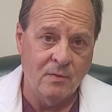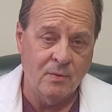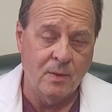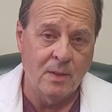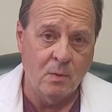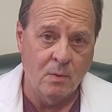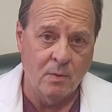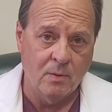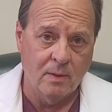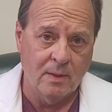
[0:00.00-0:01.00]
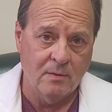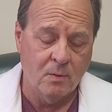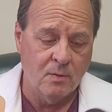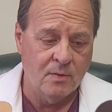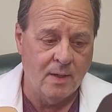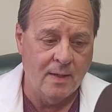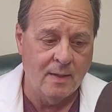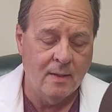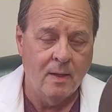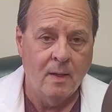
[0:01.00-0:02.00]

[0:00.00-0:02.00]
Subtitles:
3/4 length orthotic,